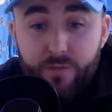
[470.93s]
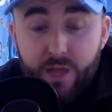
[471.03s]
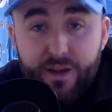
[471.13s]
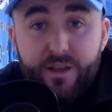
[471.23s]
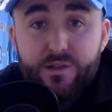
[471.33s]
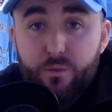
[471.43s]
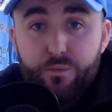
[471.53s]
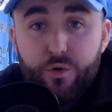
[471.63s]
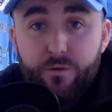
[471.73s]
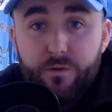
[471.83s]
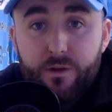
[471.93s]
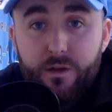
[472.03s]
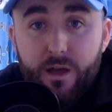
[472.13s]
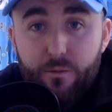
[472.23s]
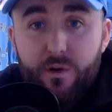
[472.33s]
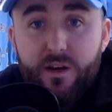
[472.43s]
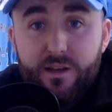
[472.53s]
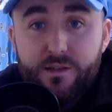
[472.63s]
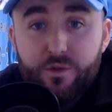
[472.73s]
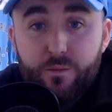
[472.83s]
It needs to improve. It really
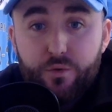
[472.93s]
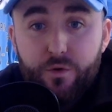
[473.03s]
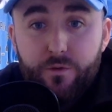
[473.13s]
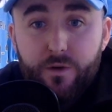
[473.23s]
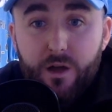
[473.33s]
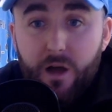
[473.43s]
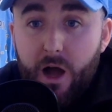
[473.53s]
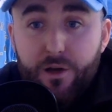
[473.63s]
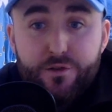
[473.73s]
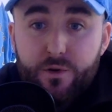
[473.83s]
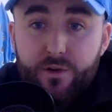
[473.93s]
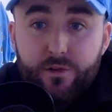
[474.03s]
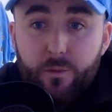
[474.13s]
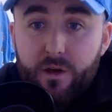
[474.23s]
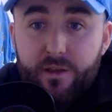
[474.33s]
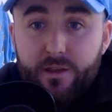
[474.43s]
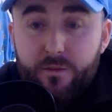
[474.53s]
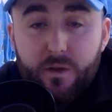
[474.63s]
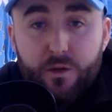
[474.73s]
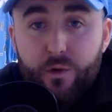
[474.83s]
needs to improve. I just wanted to come on and
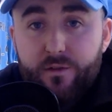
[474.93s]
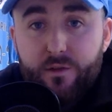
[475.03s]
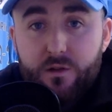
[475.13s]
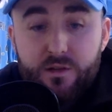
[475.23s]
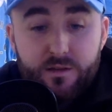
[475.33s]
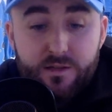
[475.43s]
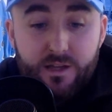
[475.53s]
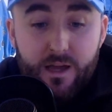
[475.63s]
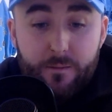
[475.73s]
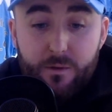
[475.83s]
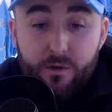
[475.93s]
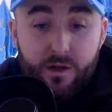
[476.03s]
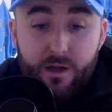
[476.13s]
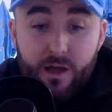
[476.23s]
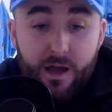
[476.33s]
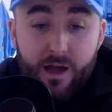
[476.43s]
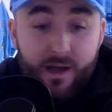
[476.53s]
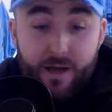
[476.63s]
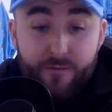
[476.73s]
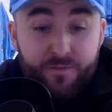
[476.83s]
give you my quick thoughts on this game. I
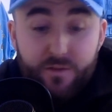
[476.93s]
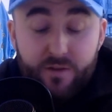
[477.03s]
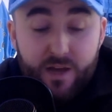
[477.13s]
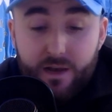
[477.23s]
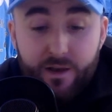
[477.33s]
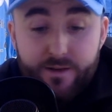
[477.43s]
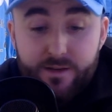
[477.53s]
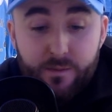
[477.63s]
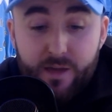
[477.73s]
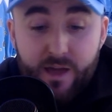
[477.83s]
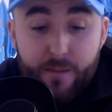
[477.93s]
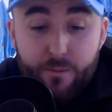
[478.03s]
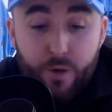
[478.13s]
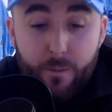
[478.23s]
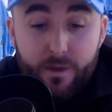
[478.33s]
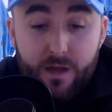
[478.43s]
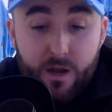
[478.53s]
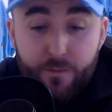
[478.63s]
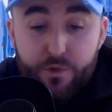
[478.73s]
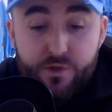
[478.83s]
haven't even analysed it in my head properly yet.
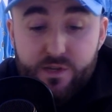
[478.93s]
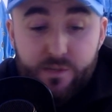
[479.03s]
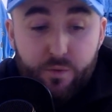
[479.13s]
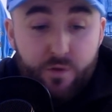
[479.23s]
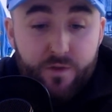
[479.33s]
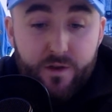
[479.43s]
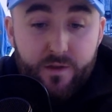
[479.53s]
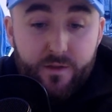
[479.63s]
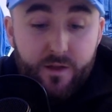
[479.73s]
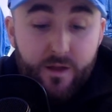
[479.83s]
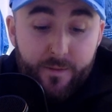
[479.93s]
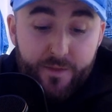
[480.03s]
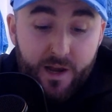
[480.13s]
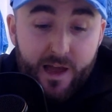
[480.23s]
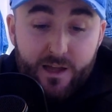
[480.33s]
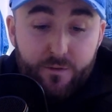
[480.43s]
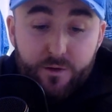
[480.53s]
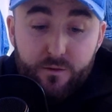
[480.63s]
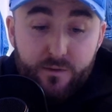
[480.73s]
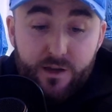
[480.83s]
I'm just disappointed in the lack of
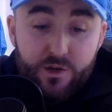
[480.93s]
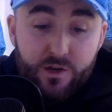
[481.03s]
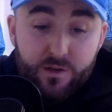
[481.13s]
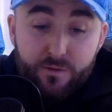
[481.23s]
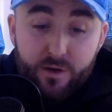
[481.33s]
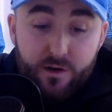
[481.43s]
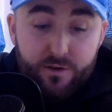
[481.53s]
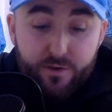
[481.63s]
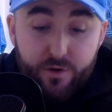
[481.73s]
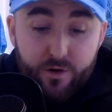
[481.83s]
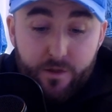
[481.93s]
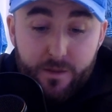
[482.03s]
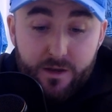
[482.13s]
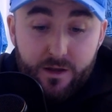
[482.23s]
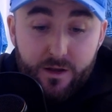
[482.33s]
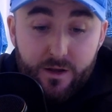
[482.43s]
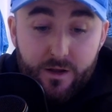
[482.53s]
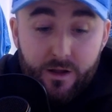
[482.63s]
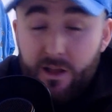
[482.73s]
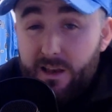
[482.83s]
conviction in the final third. I mean,
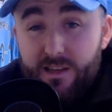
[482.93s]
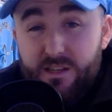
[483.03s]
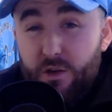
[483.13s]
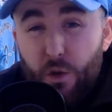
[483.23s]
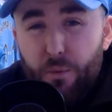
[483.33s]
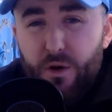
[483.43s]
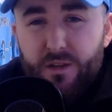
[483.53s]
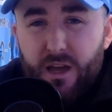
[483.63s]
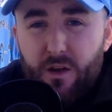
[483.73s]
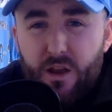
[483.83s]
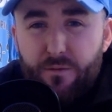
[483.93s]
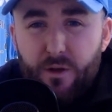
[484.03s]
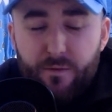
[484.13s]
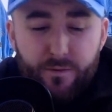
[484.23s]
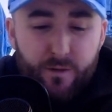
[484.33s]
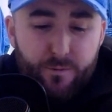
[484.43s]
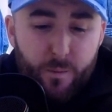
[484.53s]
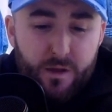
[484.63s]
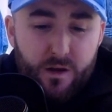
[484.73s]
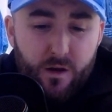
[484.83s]
listen, you can put it down if
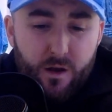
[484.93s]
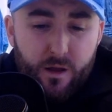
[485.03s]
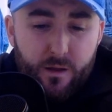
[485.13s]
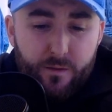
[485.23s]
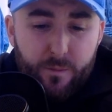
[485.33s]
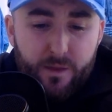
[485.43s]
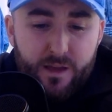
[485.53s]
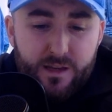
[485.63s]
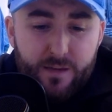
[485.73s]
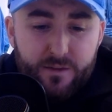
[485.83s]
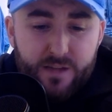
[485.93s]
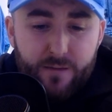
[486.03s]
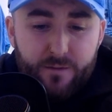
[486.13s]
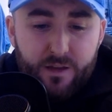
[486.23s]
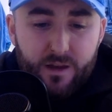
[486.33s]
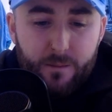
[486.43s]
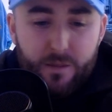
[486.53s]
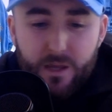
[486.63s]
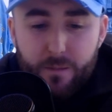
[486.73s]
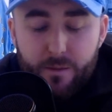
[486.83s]
I'm playing devil's advocate and I'm
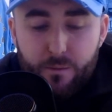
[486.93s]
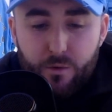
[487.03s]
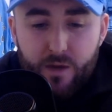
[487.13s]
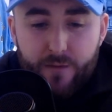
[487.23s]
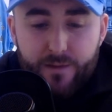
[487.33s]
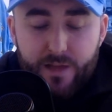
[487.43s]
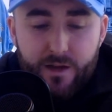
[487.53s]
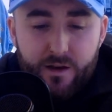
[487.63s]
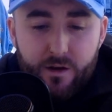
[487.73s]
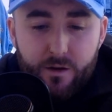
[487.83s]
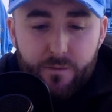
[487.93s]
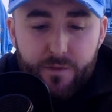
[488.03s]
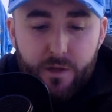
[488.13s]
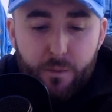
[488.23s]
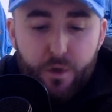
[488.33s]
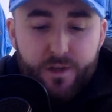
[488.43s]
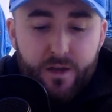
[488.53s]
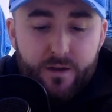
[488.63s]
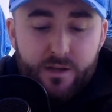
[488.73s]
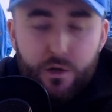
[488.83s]
being a bit more level-headed here. You can put it
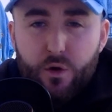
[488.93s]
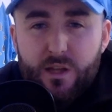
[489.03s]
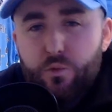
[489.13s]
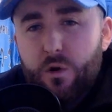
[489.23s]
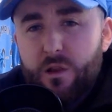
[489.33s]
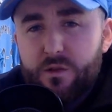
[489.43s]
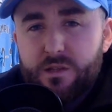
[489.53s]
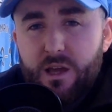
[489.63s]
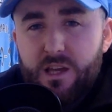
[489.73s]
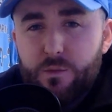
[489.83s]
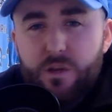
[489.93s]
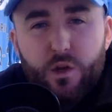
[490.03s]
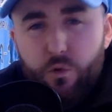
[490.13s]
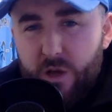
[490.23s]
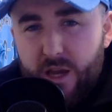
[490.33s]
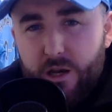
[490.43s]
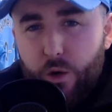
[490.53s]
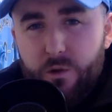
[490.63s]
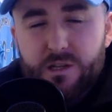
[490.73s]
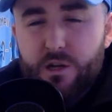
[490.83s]
down and say, look, it's one of those days where you create
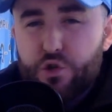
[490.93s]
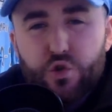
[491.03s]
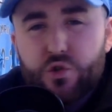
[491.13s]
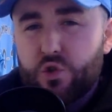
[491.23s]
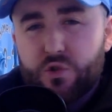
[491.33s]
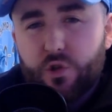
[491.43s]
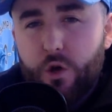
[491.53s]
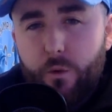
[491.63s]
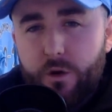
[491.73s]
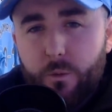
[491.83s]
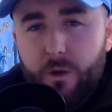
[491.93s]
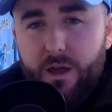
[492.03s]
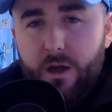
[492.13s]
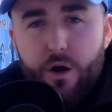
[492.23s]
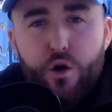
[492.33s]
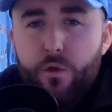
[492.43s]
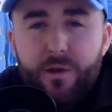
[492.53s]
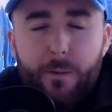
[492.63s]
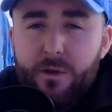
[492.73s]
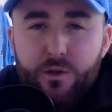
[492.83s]
loads and it just doesn't go your way. On
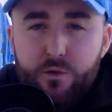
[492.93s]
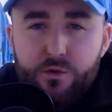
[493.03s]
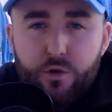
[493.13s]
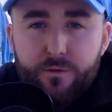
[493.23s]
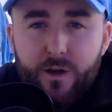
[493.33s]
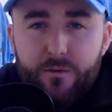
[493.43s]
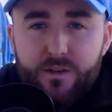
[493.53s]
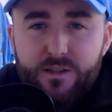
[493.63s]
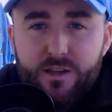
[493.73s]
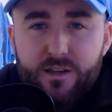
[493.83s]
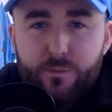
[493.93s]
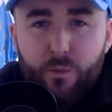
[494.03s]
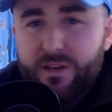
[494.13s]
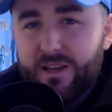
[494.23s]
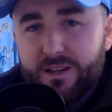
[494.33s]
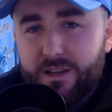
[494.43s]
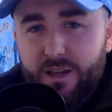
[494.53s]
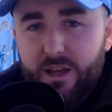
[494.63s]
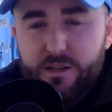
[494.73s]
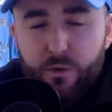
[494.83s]
another day, we do score 5 or 6, but we didn't
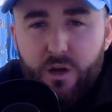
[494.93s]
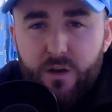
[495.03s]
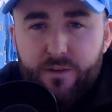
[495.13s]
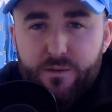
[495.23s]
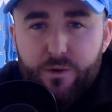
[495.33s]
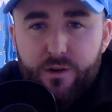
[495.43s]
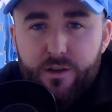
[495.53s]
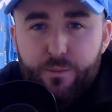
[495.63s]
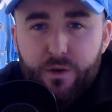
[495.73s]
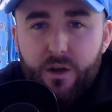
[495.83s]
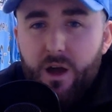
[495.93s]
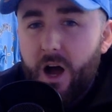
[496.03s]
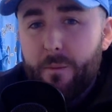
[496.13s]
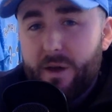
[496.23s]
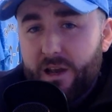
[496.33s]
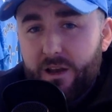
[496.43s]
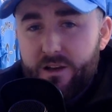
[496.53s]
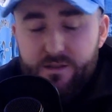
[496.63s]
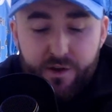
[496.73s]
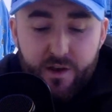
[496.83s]
today, so it kind of is what it is. But I'm
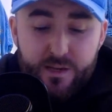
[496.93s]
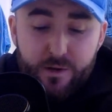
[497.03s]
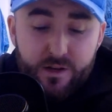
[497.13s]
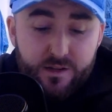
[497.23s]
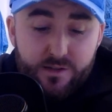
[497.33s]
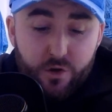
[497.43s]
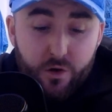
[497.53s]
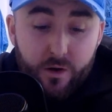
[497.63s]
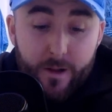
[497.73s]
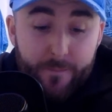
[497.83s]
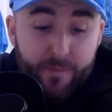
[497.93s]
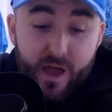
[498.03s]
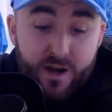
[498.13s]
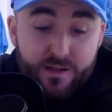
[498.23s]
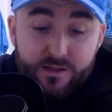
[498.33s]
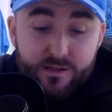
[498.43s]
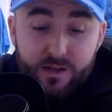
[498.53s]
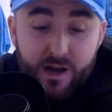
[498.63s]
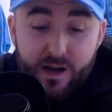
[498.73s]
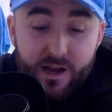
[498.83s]
analysing the 90 minutes I saw. And it's
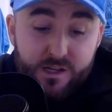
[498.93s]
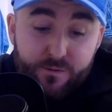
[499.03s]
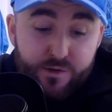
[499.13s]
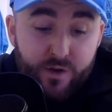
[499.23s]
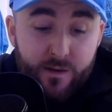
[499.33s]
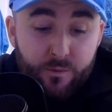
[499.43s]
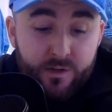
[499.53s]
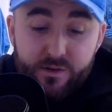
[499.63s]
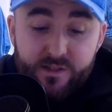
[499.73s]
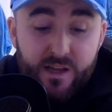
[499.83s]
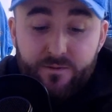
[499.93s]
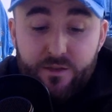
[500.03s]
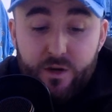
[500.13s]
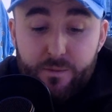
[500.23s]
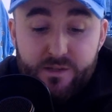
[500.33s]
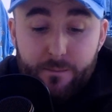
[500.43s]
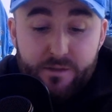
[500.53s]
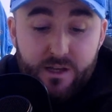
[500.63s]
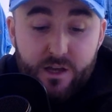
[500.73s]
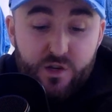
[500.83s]
a frustrating one. You know, 73%
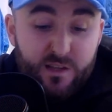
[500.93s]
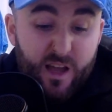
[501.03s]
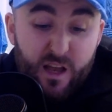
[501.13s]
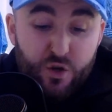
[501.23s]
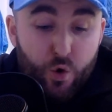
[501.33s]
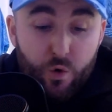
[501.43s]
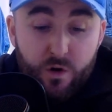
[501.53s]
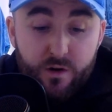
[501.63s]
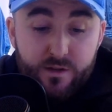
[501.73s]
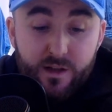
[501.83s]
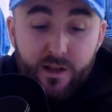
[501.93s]
possession, 10 corners,